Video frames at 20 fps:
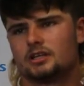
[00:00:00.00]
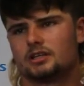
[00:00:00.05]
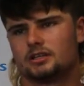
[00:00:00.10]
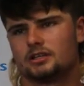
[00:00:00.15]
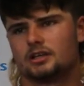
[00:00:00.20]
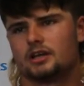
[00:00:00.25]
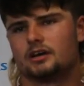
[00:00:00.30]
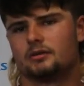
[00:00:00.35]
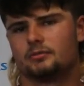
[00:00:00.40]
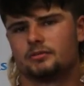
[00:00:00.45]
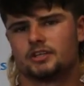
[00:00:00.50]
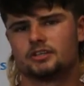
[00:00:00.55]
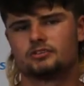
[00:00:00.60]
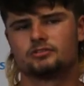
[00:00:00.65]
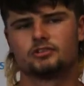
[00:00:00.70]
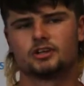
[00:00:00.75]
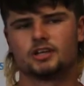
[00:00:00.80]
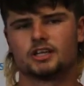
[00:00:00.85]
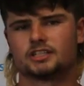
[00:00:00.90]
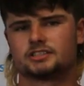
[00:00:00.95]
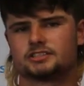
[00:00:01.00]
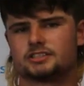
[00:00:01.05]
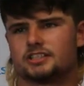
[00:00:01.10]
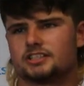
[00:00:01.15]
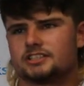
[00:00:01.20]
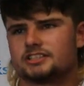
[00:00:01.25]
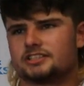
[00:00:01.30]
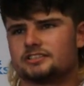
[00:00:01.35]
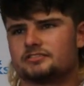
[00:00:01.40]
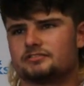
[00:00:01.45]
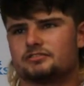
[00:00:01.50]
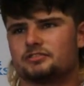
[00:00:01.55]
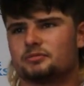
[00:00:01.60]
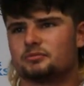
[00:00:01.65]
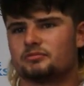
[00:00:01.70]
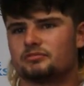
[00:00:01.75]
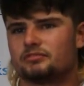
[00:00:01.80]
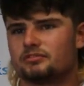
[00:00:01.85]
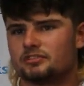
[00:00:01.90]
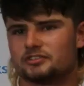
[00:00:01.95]
Yeah, I mean it's really exciting,
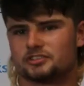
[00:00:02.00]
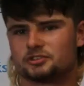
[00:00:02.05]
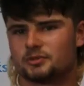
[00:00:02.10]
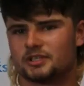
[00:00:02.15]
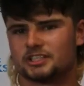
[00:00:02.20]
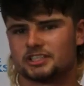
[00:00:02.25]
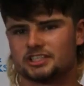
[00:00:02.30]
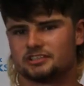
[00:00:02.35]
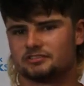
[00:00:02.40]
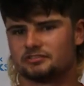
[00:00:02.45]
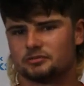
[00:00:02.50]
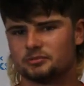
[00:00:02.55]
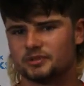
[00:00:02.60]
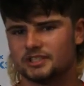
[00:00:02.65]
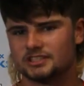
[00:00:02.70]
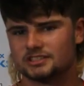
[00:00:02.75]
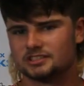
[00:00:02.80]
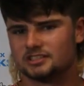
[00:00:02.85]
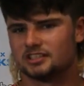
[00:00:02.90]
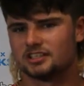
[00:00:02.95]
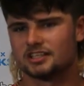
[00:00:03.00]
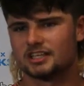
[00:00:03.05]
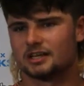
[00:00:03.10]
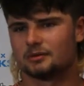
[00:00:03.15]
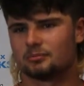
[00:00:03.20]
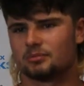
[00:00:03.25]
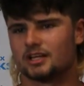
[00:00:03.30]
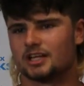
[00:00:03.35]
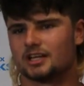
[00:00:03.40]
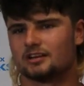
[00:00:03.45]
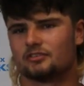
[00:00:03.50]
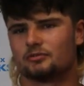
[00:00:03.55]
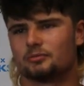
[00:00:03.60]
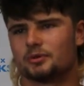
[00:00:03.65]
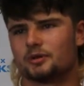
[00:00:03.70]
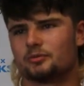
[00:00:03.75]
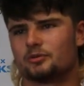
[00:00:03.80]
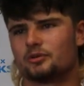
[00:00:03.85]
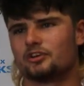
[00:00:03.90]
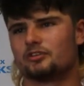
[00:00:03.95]
for, especially for me to look at playing with
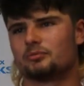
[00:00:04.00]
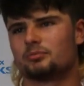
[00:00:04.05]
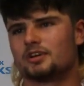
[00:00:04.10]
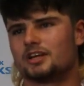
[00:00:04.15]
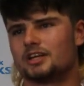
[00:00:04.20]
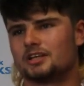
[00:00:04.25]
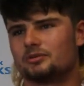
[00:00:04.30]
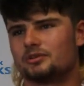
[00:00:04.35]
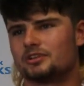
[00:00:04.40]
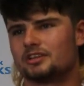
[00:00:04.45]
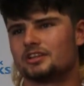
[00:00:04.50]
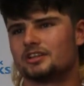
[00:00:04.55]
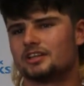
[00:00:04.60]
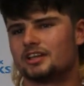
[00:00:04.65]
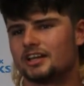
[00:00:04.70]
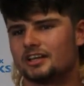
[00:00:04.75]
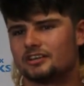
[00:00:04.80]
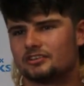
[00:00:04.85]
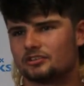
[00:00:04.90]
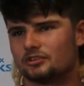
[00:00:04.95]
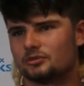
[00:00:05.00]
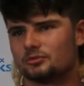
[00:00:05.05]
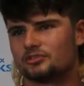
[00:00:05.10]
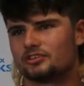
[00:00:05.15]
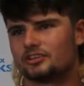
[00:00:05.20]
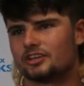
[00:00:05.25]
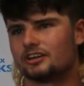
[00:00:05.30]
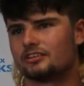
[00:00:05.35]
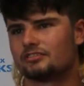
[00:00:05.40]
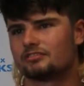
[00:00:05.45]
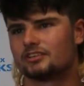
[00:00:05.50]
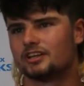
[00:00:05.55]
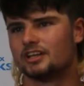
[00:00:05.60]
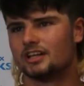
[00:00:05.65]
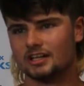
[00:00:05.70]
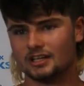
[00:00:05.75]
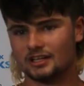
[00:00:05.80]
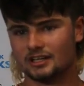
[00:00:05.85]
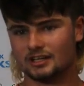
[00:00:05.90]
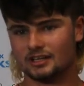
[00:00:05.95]
people who I've played with in the age group stuff
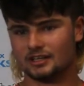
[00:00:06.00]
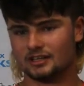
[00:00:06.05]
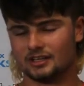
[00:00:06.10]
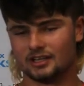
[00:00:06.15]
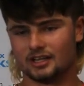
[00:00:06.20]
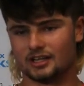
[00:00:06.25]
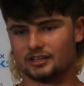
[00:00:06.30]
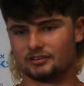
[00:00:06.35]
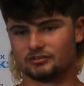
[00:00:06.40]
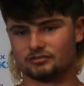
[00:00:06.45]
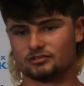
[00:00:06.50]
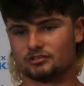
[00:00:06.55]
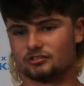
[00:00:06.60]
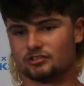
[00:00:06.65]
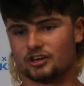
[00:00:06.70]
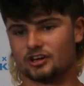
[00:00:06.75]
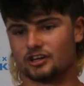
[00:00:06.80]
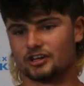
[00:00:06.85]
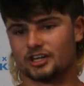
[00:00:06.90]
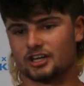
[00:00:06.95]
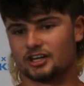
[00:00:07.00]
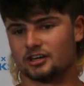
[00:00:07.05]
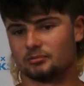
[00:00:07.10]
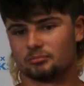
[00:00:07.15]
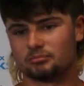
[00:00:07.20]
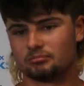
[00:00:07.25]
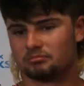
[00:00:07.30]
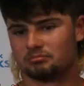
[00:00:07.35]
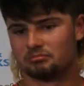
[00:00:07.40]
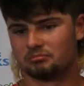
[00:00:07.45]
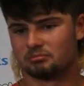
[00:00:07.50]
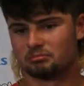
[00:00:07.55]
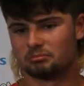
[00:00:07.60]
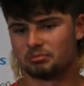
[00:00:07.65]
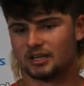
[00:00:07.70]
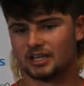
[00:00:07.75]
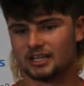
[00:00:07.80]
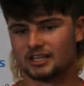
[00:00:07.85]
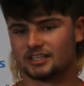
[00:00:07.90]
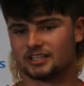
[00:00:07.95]
and growing up
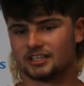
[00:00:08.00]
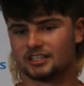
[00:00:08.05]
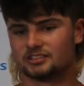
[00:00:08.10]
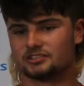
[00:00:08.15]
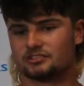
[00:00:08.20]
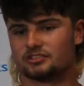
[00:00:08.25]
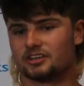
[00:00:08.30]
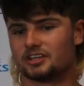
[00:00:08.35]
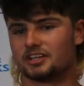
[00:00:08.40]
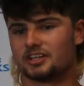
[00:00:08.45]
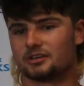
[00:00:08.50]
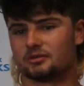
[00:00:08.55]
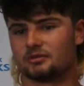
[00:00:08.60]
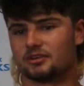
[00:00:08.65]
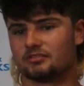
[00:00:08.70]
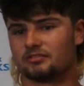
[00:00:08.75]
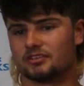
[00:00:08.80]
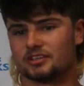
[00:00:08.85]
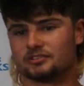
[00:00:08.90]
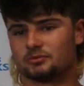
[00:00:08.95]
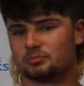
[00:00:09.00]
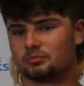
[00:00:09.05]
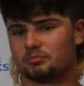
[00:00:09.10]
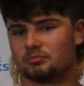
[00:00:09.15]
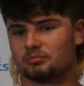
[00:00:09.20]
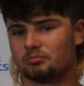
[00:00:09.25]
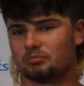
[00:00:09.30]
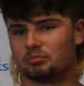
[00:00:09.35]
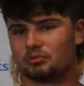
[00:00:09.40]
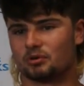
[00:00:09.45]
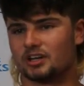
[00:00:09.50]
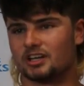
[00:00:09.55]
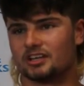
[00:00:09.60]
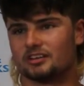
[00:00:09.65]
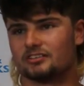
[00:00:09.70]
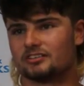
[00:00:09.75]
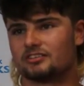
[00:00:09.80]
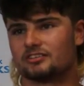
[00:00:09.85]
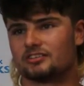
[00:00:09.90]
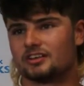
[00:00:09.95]
playing kids cricket with is
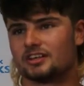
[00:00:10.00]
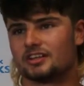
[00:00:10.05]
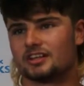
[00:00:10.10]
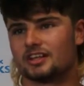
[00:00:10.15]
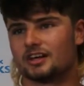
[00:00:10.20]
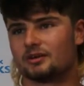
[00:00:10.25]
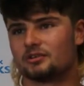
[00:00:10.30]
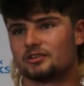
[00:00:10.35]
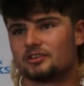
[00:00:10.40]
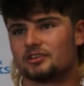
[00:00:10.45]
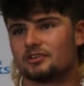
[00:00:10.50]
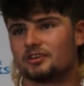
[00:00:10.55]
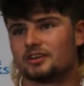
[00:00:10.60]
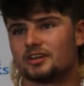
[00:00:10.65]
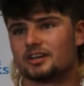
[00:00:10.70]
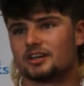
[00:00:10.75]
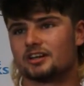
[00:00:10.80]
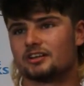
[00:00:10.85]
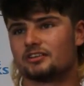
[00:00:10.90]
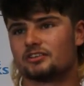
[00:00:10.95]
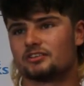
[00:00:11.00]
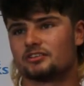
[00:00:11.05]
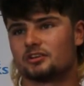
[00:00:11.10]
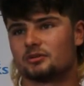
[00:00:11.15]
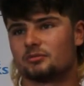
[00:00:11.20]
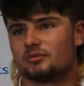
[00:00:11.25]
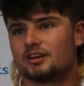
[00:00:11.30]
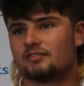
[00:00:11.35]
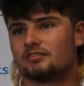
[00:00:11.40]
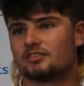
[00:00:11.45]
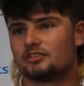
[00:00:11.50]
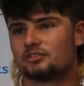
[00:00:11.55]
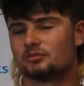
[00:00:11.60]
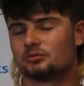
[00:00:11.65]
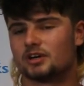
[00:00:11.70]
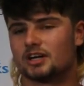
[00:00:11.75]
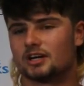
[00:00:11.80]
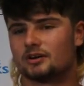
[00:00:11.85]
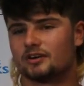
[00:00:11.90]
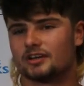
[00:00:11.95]
brilliant to see that we're doing it at the top level as
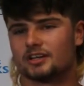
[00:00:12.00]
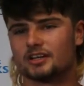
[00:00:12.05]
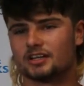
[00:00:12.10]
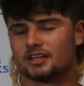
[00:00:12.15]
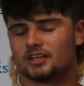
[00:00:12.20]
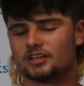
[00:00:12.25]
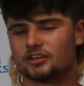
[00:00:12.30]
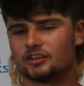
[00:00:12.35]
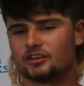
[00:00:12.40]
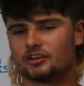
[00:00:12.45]
well and you